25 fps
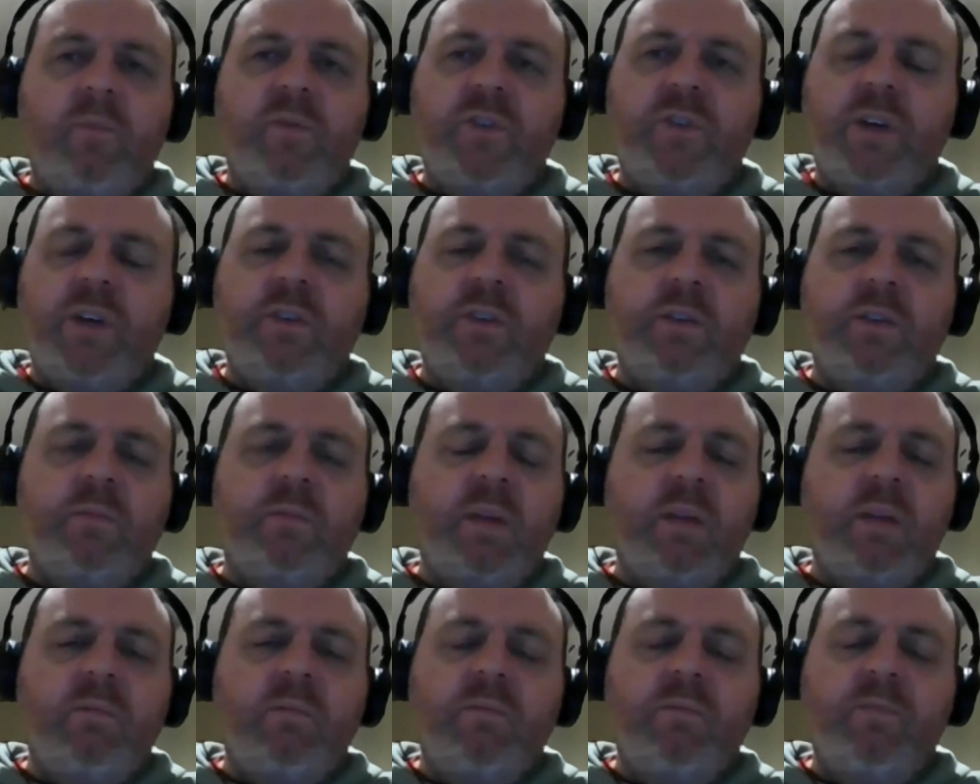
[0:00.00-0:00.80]
Geez,
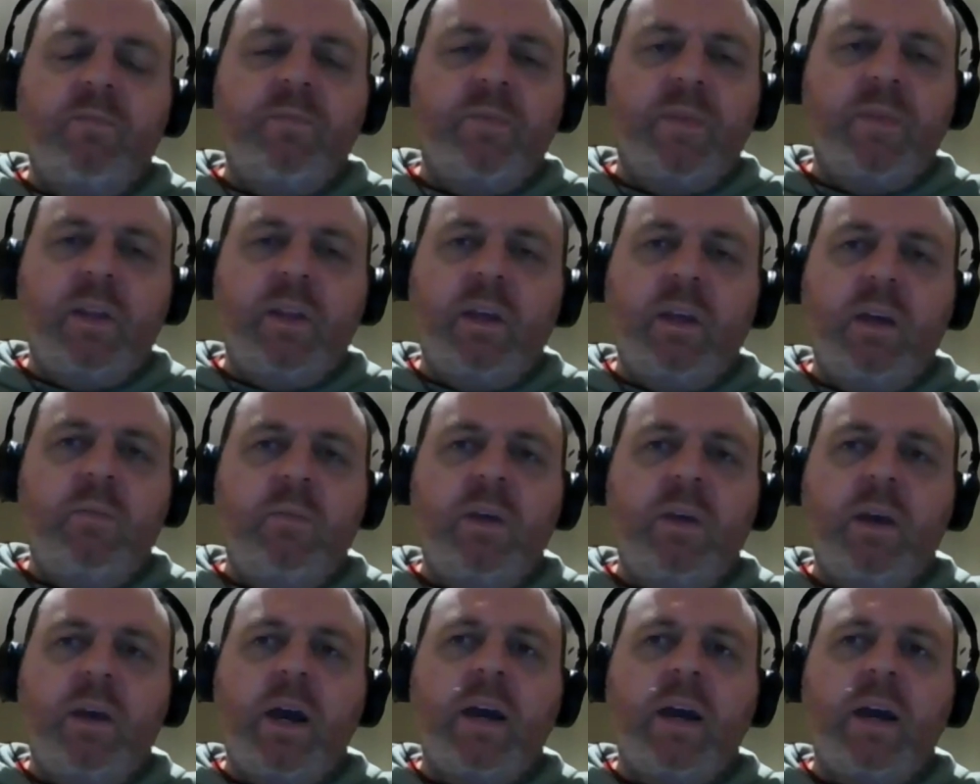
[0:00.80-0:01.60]
he'd
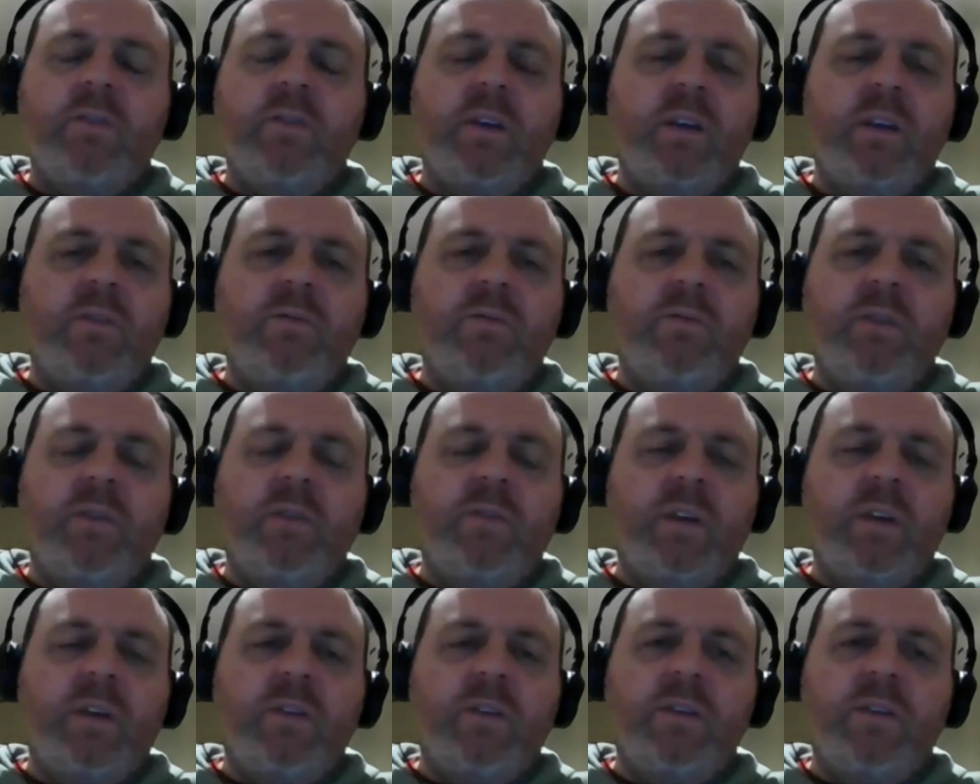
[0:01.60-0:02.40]
be aging in his
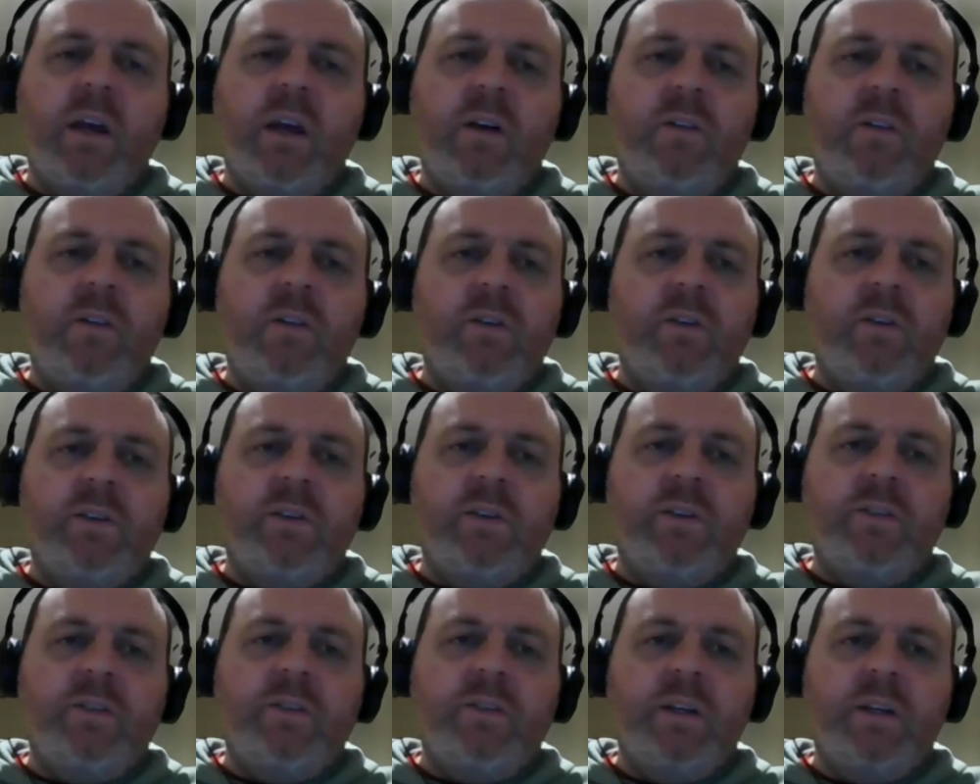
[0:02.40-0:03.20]
50s now, close
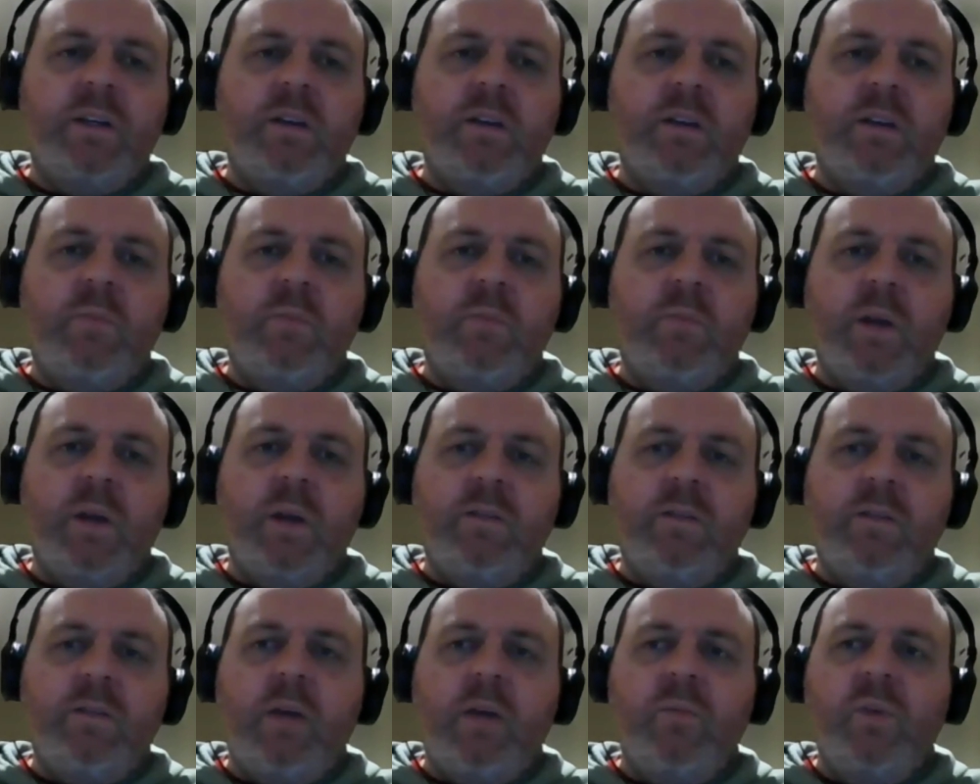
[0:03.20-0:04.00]
to 60. But
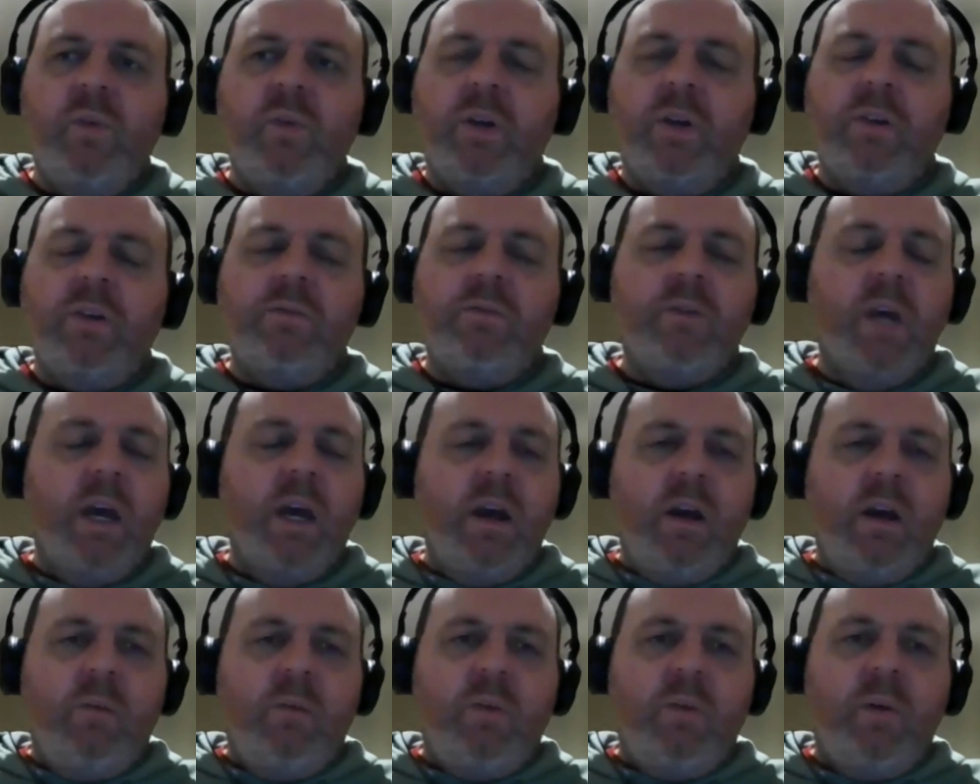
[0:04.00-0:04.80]
look, he's
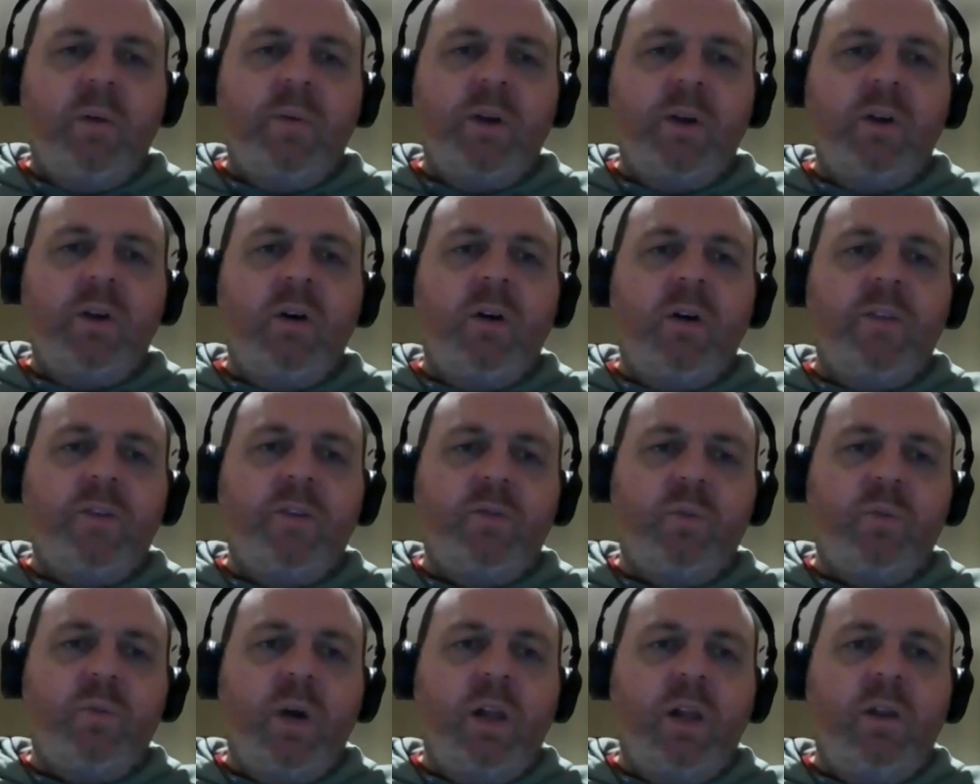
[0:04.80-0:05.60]
probably got
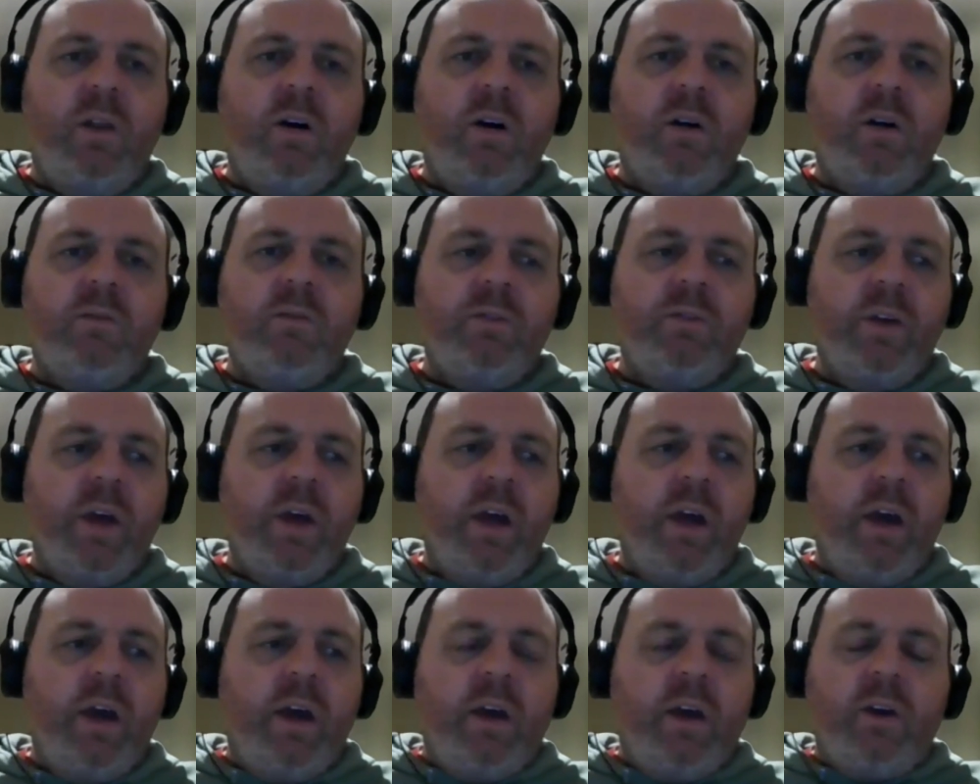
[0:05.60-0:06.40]
this well off,
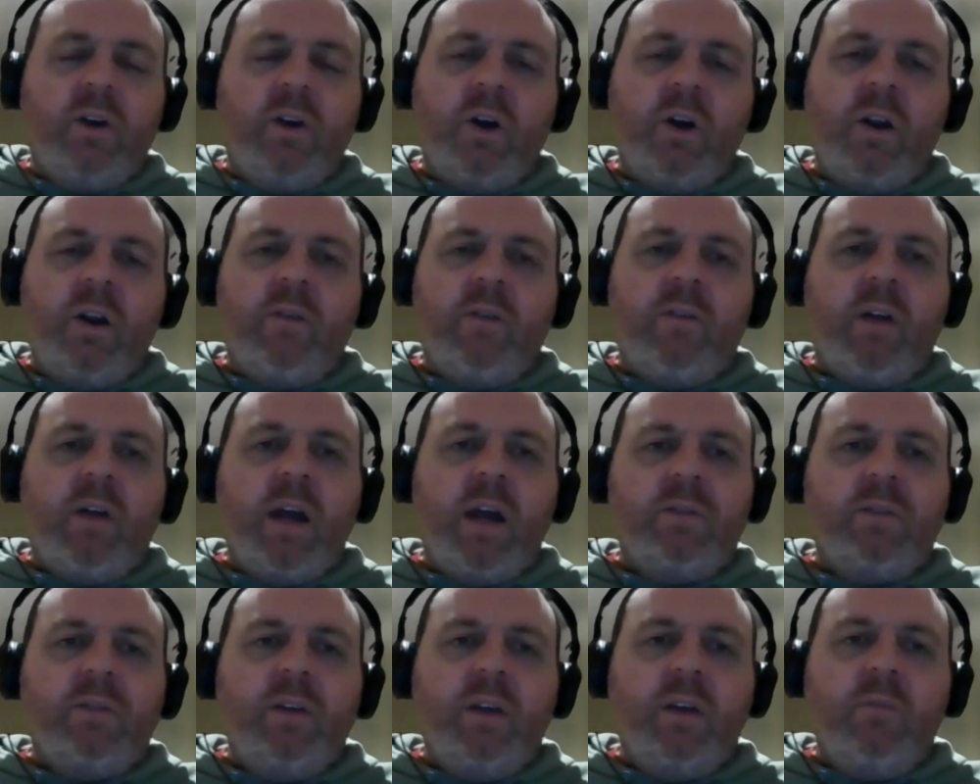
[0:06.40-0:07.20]
got over
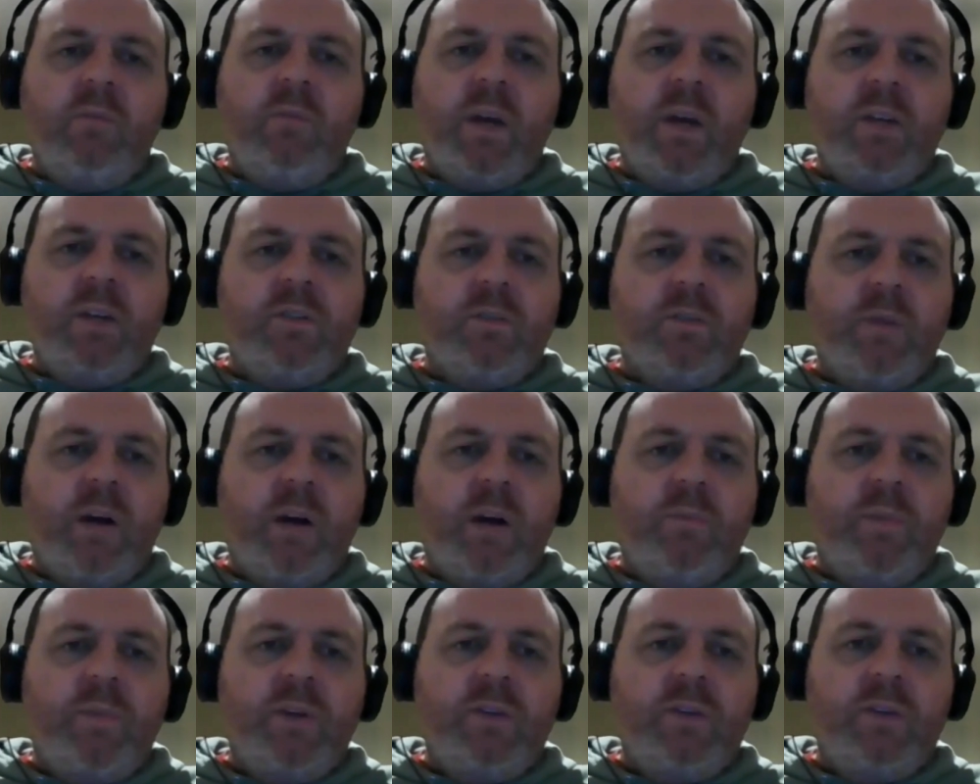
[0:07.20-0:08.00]
acting, made
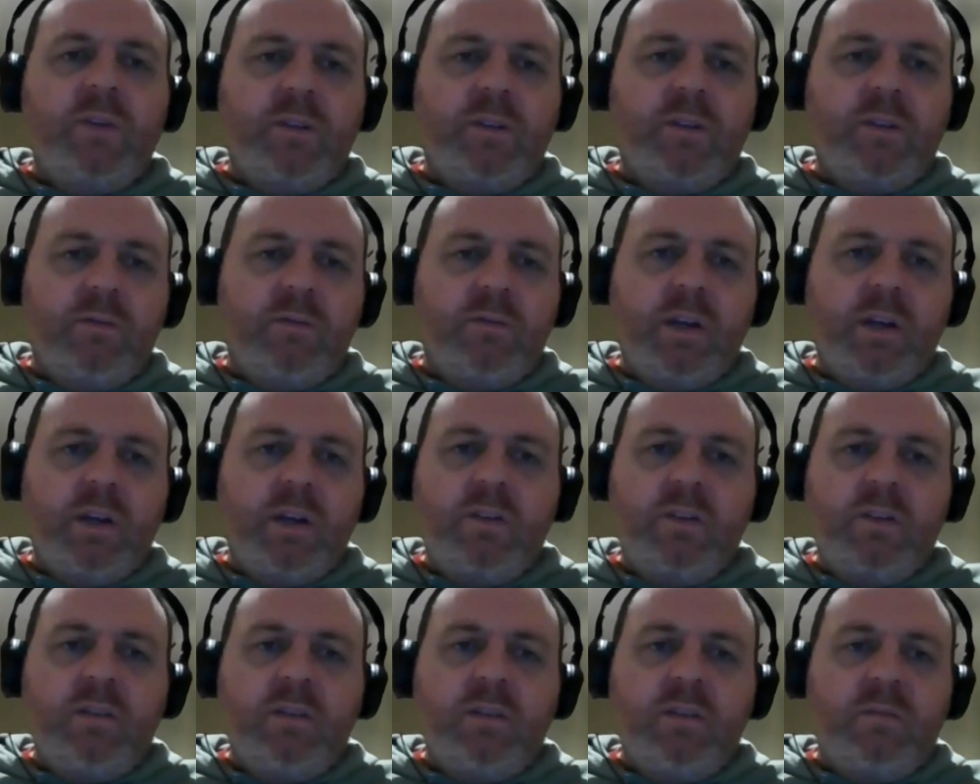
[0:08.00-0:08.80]
some business
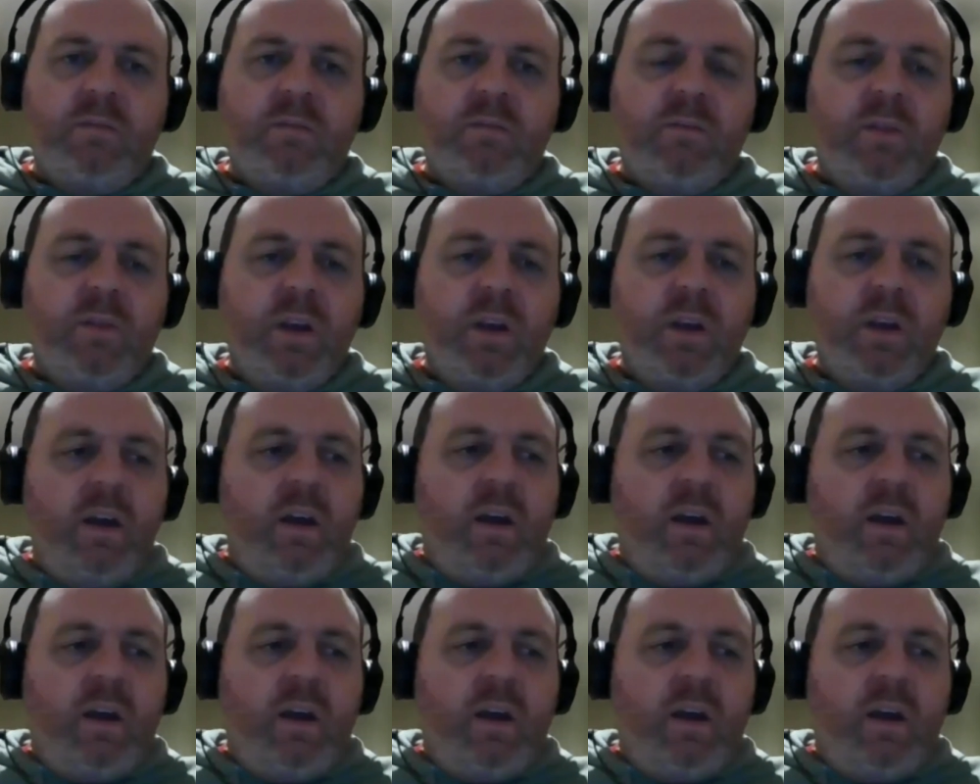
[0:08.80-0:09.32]
adventures. And